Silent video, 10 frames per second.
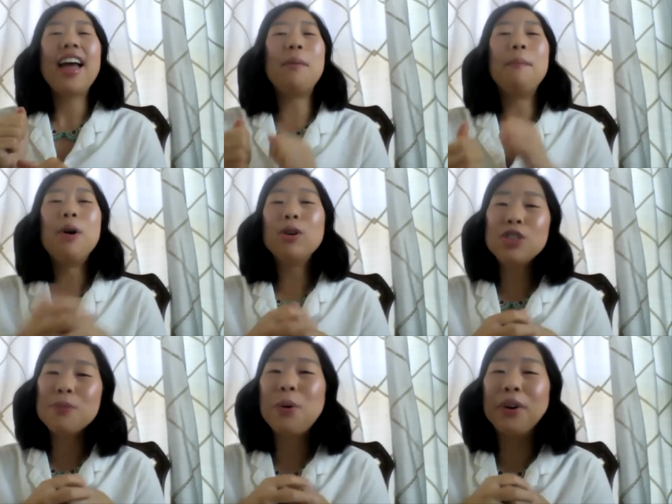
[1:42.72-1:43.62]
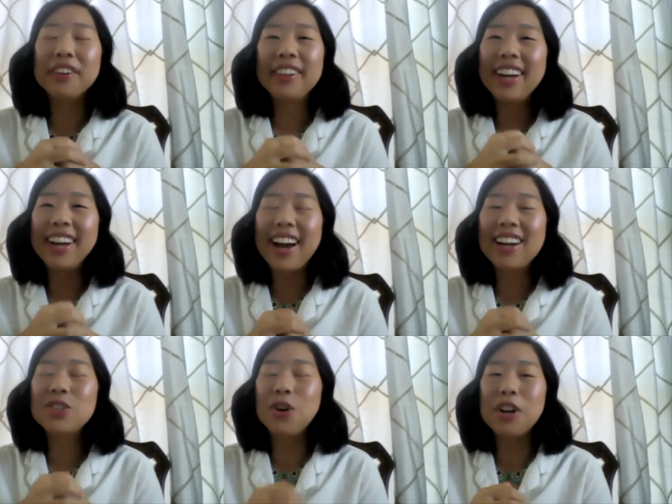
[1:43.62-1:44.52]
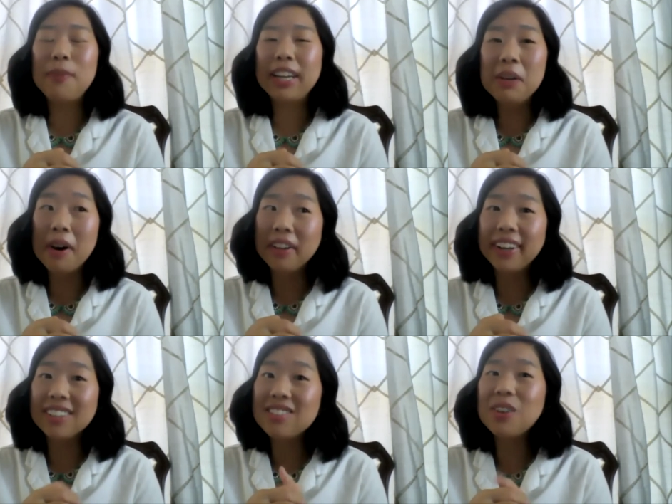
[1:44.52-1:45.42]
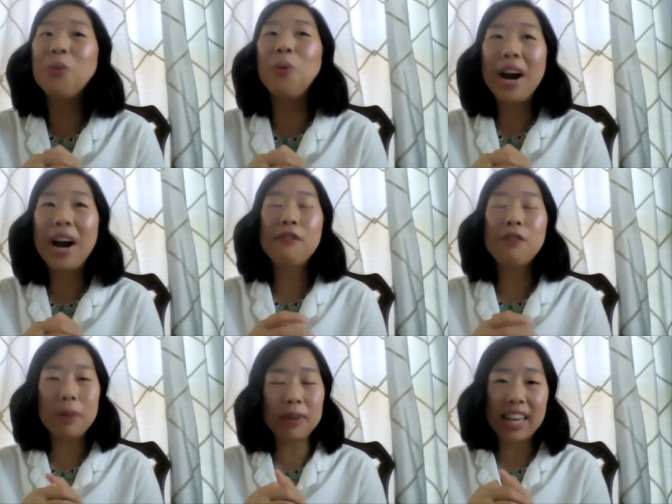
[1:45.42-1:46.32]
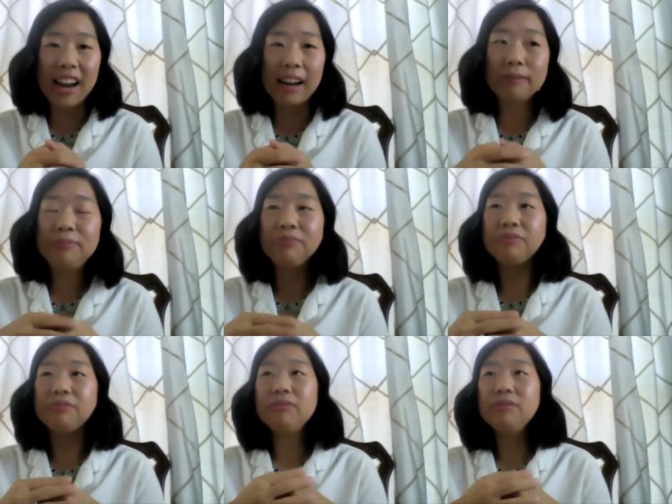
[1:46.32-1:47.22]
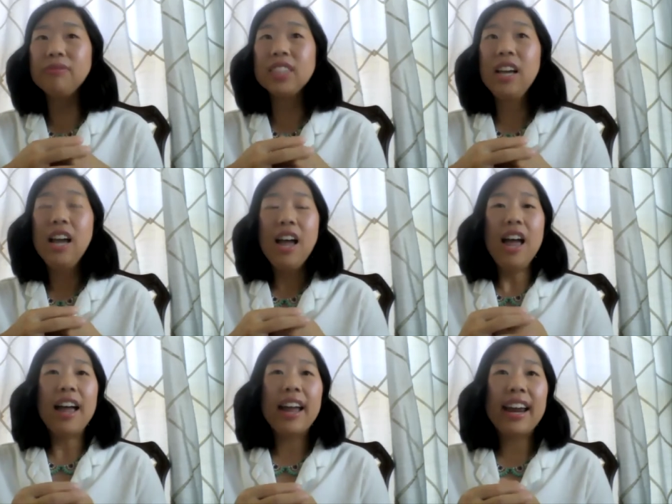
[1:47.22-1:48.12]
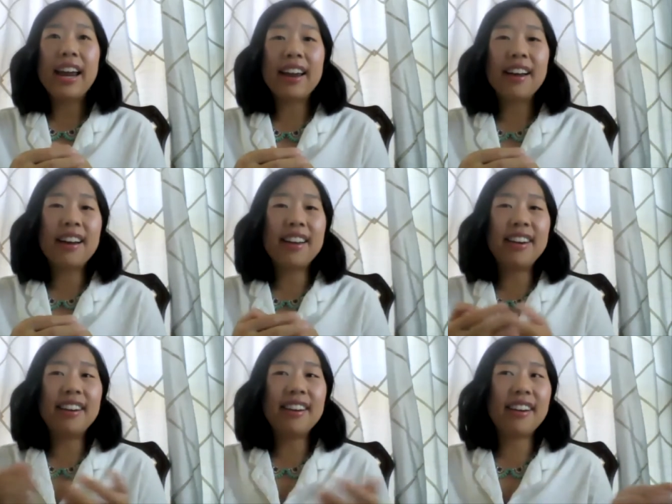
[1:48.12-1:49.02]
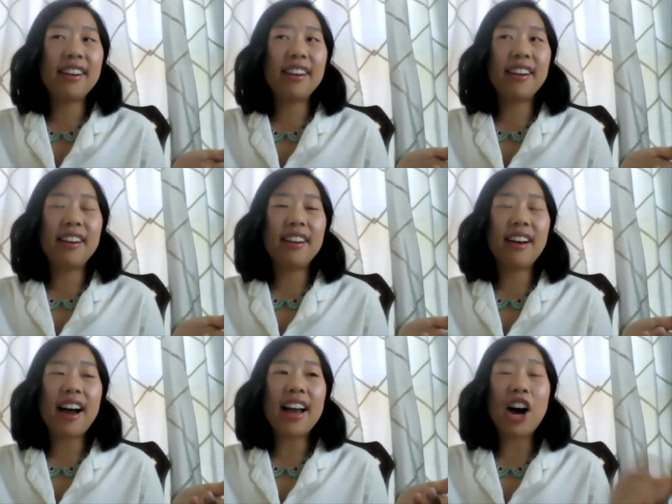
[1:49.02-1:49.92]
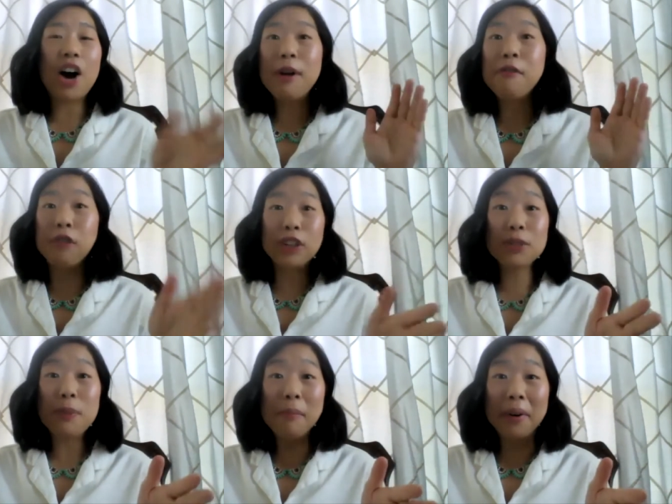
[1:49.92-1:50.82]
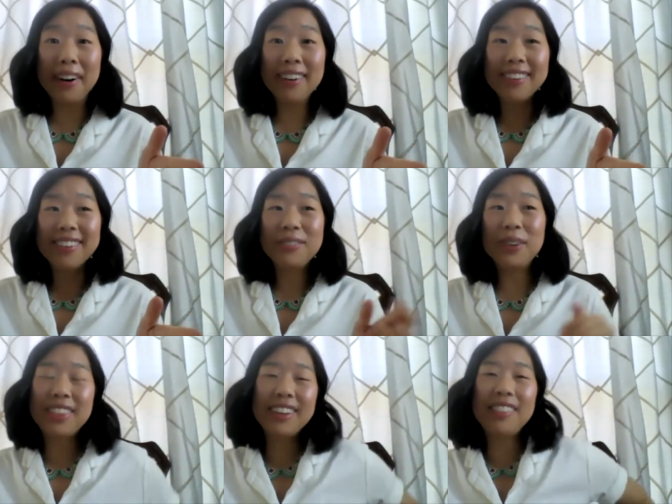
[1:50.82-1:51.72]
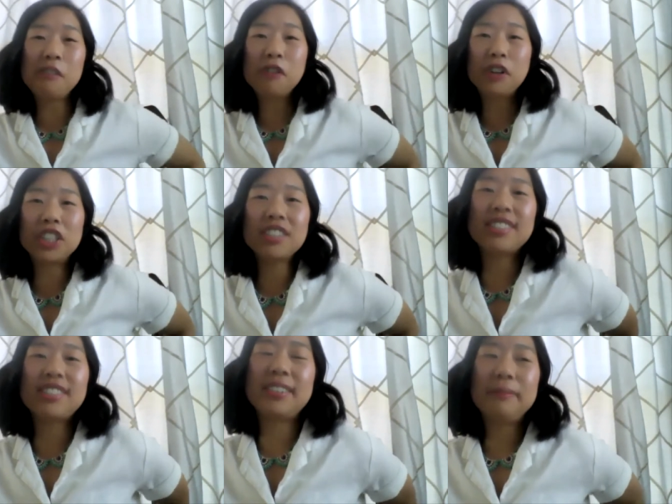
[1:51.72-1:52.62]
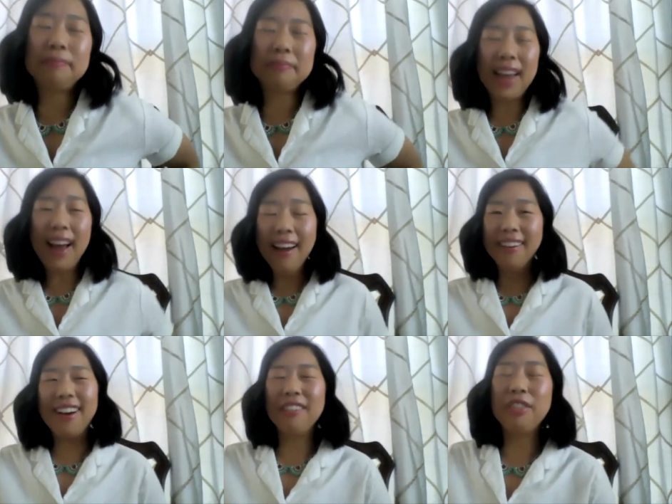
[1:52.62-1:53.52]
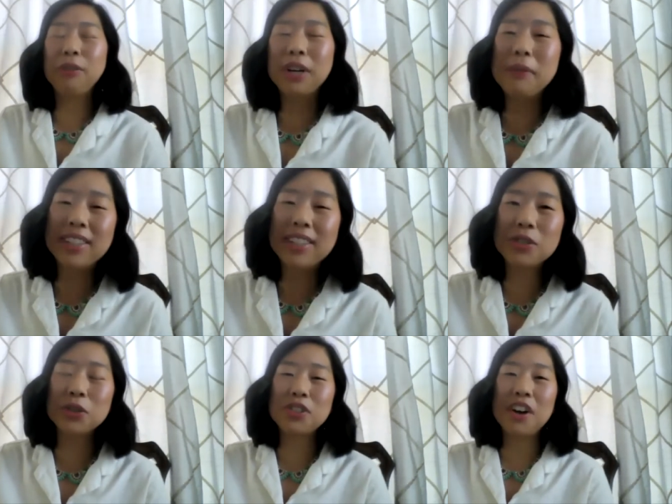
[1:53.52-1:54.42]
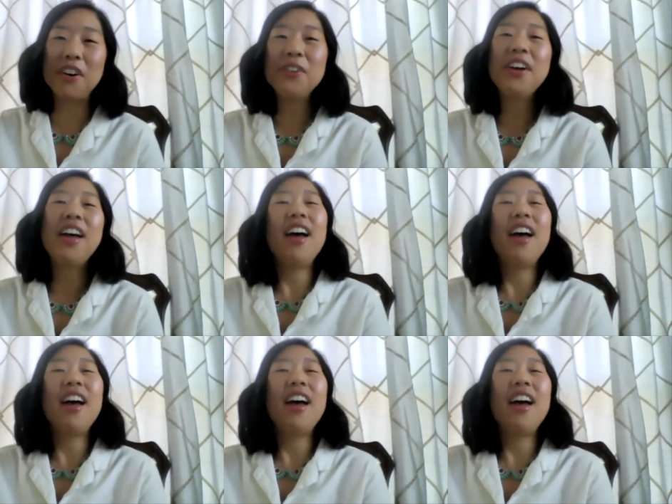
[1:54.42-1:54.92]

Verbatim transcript: And most importantly, I started my email list right from the beginning. And I got my first member within the first, I don't know, three months or so.